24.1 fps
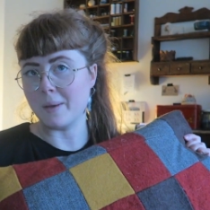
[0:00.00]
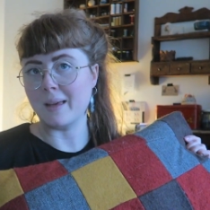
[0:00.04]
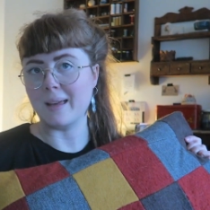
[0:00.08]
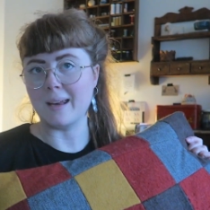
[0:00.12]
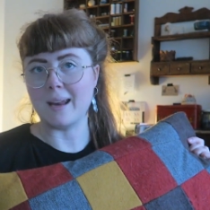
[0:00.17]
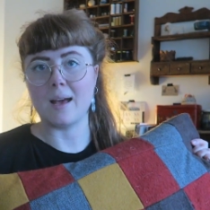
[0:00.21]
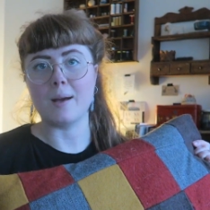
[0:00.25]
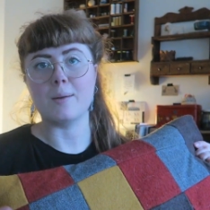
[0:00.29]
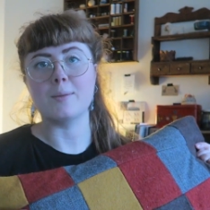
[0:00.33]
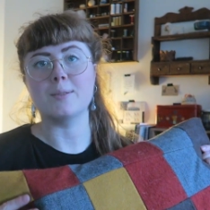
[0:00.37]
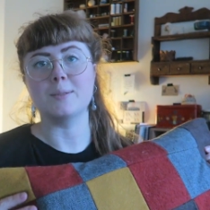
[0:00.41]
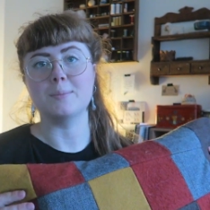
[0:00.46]
it
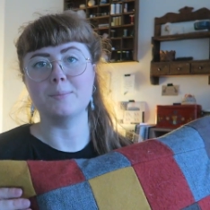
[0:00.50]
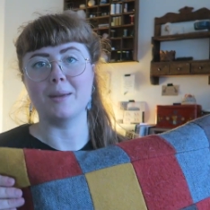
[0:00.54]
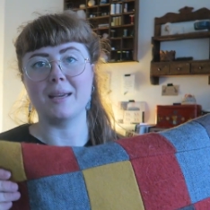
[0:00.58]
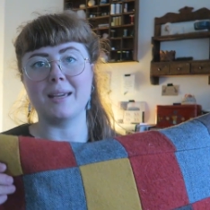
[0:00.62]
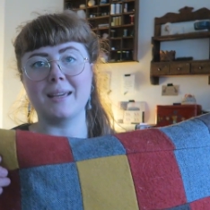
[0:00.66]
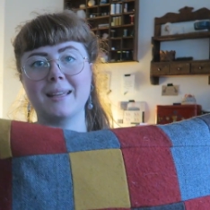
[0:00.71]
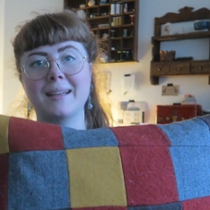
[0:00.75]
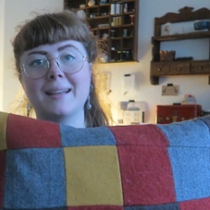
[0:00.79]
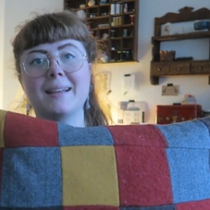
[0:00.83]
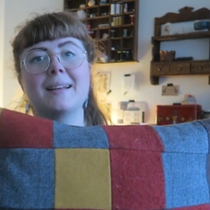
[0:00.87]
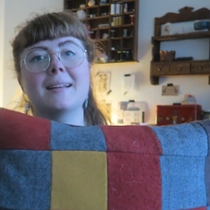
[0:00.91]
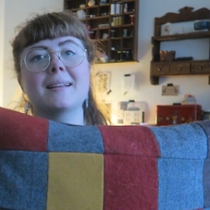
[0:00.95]
out and
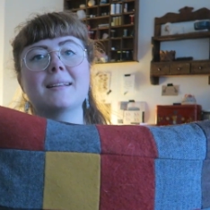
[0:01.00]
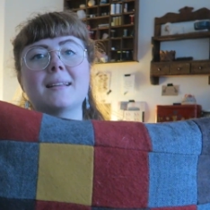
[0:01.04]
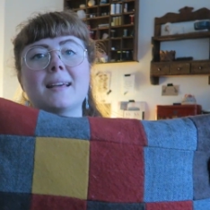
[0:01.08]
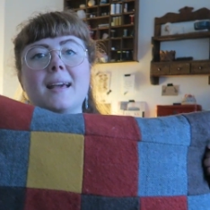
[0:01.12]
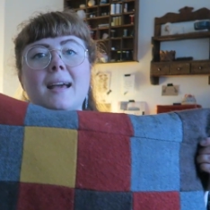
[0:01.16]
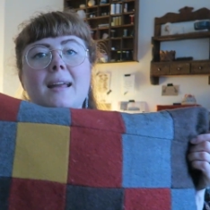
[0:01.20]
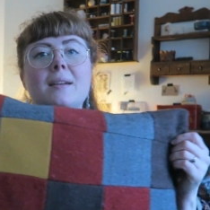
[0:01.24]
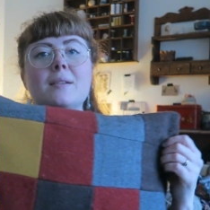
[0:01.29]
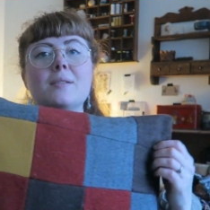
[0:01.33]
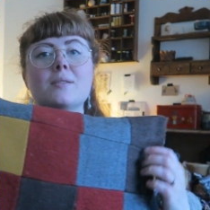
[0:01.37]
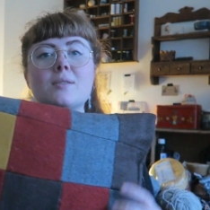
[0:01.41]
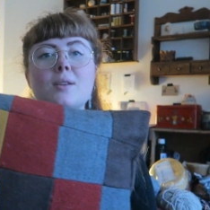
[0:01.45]
making it
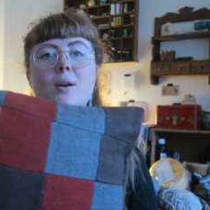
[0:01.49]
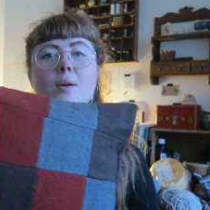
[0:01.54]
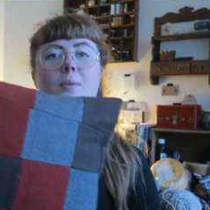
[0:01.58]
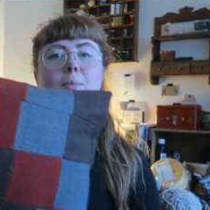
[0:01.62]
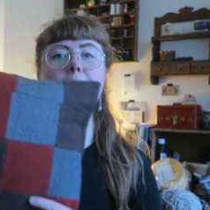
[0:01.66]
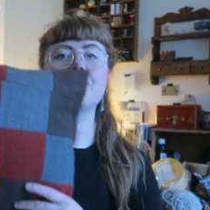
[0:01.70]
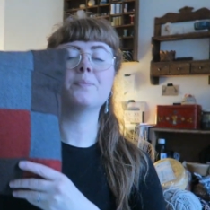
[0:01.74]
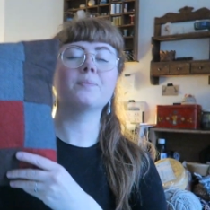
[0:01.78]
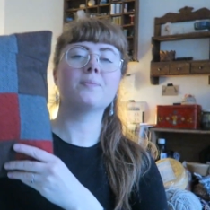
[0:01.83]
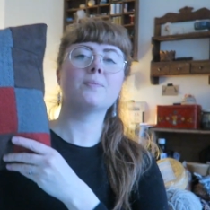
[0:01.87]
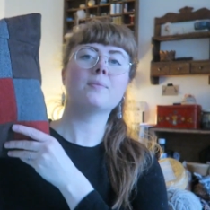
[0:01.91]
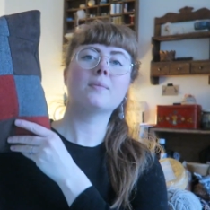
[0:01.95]
again. So
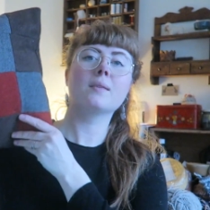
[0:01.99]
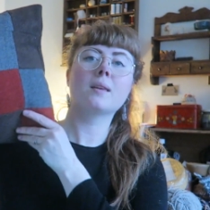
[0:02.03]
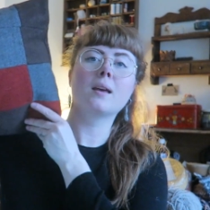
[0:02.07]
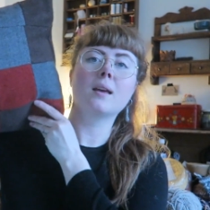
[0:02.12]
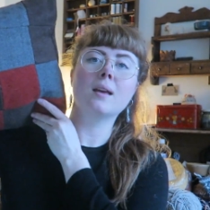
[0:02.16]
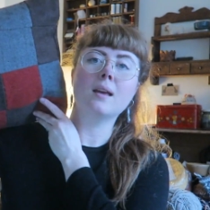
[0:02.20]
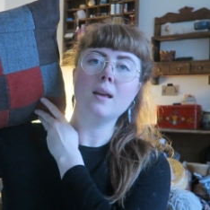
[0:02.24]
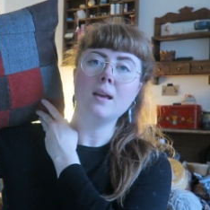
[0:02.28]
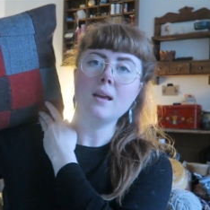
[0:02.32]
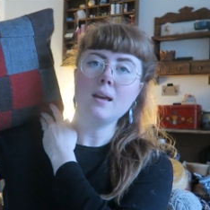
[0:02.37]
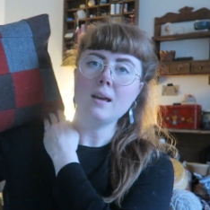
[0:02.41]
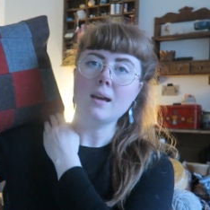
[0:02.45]

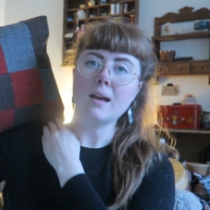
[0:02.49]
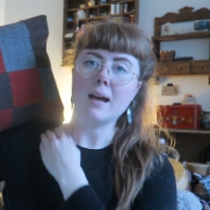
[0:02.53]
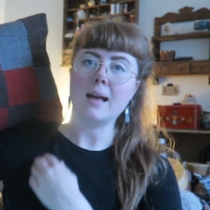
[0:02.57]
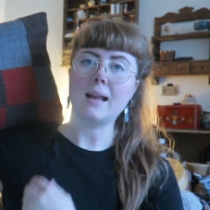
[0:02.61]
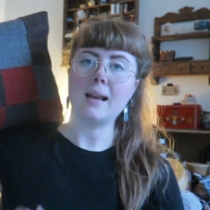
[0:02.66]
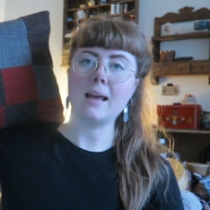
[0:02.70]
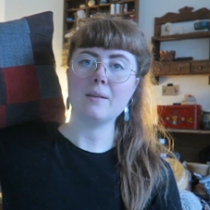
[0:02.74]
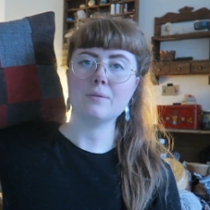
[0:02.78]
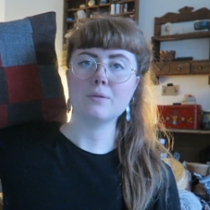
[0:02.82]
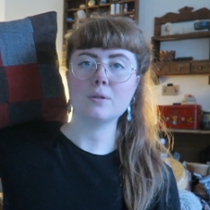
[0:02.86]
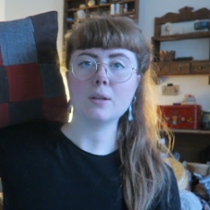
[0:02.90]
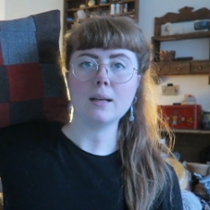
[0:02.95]
I'll
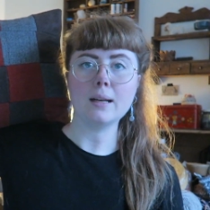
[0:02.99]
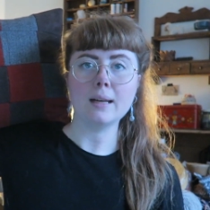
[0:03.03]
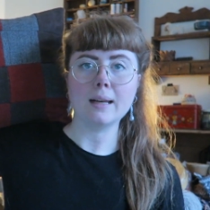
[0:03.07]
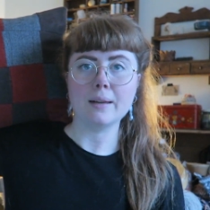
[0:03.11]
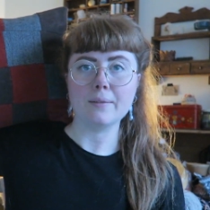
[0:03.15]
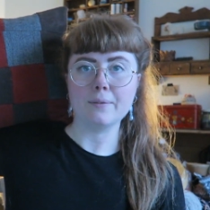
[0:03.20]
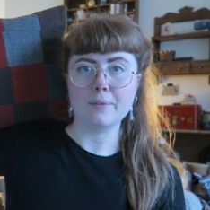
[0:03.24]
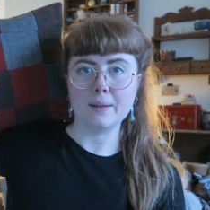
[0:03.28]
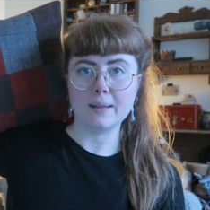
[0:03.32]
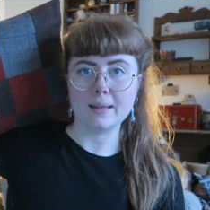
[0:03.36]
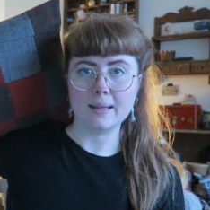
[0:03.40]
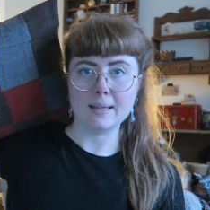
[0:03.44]
have to
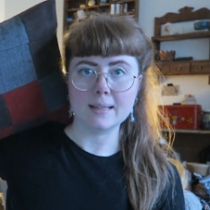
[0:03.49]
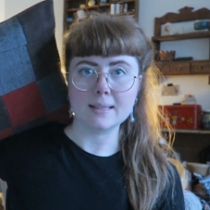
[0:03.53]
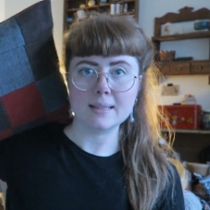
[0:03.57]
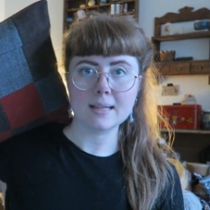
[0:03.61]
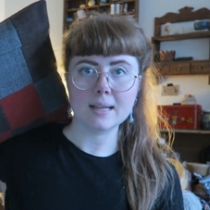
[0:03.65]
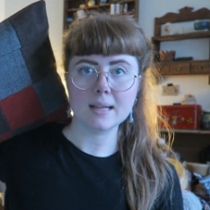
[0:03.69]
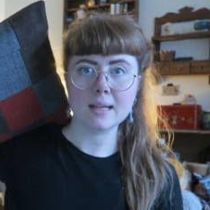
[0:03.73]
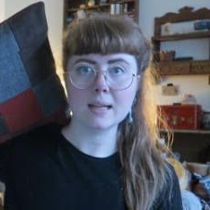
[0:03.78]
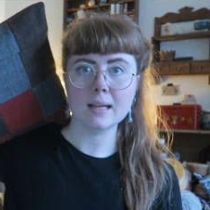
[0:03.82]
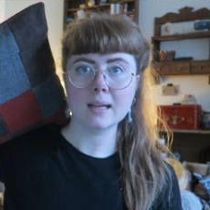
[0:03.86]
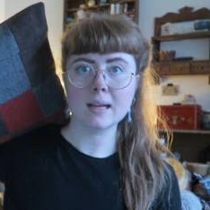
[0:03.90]
live with it.